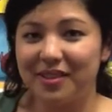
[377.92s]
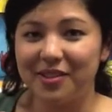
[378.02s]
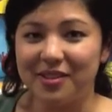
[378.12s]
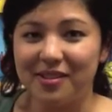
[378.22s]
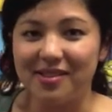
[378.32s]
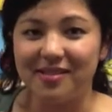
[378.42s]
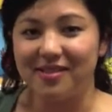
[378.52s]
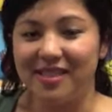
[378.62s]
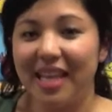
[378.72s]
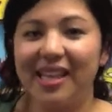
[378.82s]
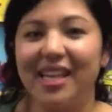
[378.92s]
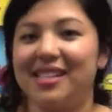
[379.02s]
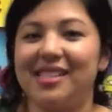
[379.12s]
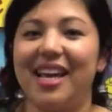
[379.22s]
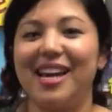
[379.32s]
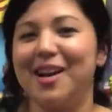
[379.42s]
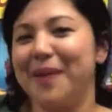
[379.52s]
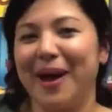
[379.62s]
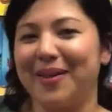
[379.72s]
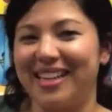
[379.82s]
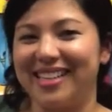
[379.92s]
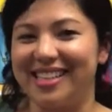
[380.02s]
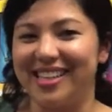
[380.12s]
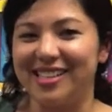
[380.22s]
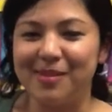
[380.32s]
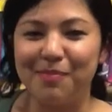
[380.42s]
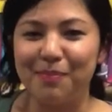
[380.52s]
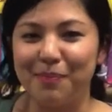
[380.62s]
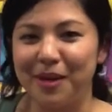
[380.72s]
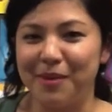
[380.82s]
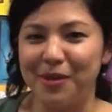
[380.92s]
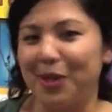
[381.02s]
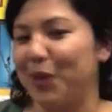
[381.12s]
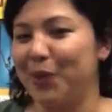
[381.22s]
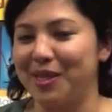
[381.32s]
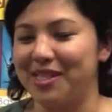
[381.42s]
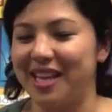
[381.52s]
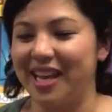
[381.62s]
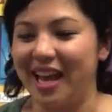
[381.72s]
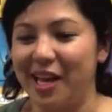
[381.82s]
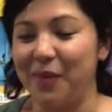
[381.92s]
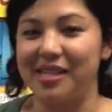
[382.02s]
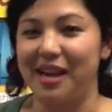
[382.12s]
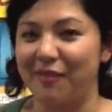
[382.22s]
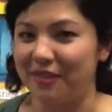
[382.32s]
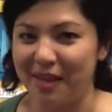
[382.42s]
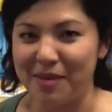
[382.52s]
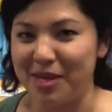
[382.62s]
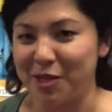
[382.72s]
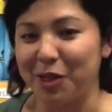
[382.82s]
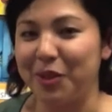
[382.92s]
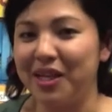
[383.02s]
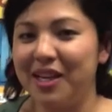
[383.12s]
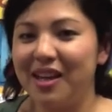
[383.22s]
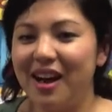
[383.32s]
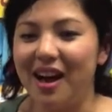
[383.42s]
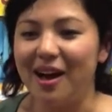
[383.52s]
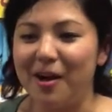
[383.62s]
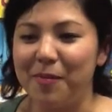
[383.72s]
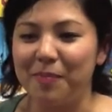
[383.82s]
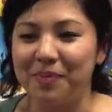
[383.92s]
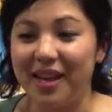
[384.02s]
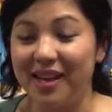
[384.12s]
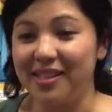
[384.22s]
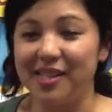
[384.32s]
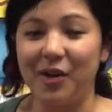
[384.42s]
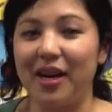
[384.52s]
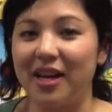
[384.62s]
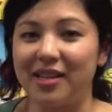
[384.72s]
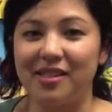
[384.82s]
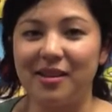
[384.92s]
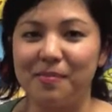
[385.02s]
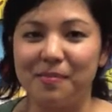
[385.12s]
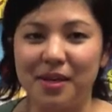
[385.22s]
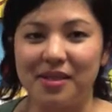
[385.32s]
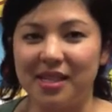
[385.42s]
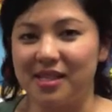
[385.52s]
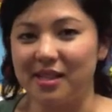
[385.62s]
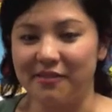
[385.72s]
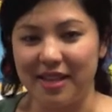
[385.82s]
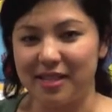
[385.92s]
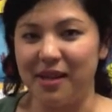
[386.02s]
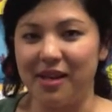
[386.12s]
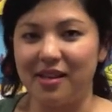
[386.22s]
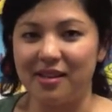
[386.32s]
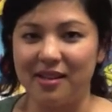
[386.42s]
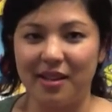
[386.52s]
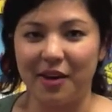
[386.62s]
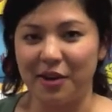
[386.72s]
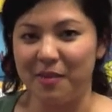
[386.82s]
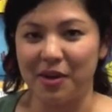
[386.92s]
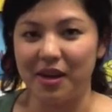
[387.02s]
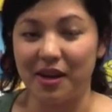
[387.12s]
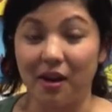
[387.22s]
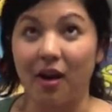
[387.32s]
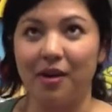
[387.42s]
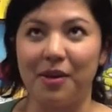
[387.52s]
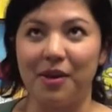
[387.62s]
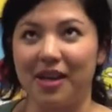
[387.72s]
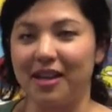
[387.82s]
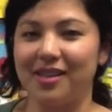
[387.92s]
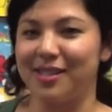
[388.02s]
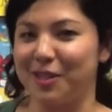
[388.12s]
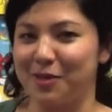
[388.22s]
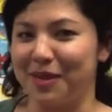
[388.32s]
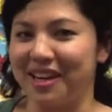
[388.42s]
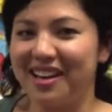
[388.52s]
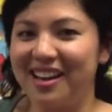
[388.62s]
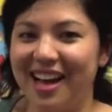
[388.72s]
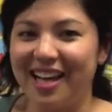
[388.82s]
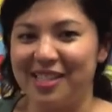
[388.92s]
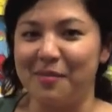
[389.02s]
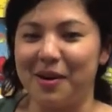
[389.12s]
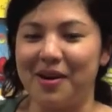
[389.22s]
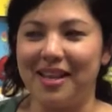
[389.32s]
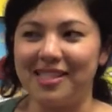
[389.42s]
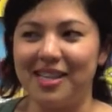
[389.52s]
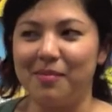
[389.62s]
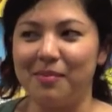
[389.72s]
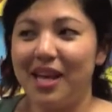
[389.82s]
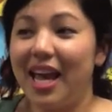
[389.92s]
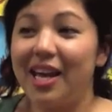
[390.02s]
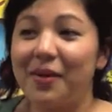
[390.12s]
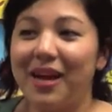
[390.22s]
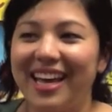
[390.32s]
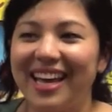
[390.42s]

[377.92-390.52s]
just deadly excited about this, and it's pretty much the coolest thing anyone's ever let me do. Um, and it's a credit to Books Inc.'s investment into their community, our community, excuse me. I guess I'm part of that team. Anyway,